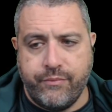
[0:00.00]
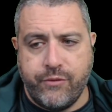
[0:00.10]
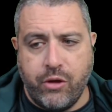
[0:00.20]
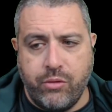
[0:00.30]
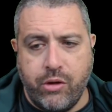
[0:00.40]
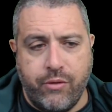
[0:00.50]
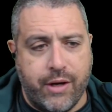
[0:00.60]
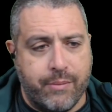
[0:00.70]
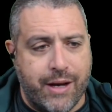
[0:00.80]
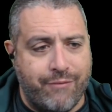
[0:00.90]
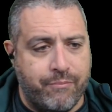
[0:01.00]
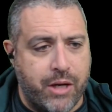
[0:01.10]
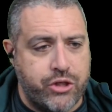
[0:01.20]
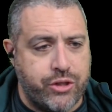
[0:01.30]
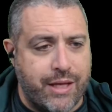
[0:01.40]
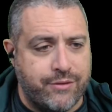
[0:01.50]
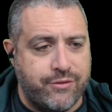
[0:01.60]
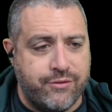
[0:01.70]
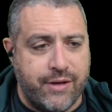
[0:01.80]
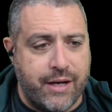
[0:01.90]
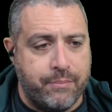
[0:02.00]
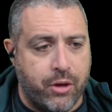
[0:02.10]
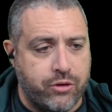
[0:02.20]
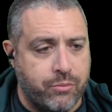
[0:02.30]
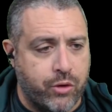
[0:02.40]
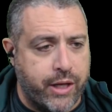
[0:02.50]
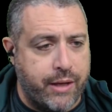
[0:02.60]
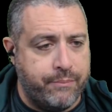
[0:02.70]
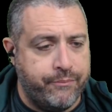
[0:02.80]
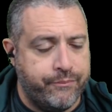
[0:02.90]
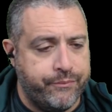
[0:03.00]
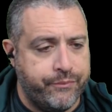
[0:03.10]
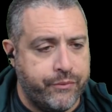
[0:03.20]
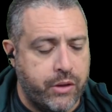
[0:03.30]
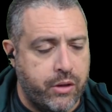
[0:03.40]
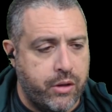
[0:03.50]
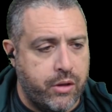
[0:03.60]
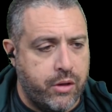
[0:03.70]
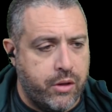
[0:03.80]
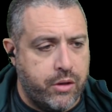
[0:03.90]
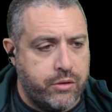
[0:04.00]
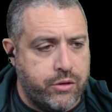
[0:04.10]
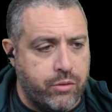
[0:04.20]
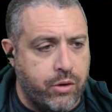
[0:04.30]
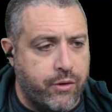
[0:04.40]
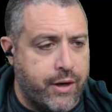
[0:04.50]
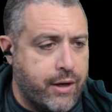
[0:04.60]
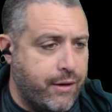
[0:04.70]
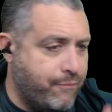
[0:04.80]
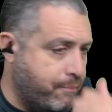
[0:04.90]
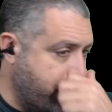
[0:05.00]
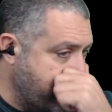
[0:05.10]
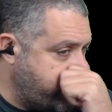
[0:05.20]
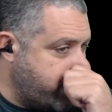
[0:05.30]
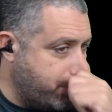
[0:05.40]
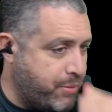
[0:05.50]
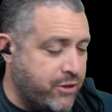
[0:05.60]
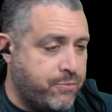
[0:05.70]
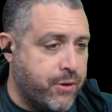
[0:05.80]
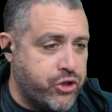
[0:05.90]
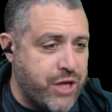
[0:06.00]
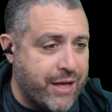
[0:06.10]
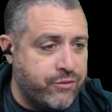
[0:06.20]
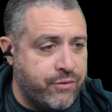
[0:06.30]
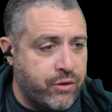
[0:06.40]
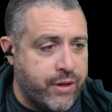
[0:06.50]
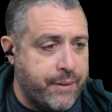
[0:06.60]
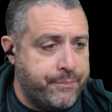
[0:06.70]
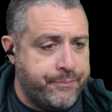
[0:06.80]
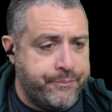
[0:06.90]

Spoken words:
Don't know that I'm going to have much in that Cincinnati-Baltimore game. Don't know that I'm going to have much in the Pittsburgh-Jacksonville game.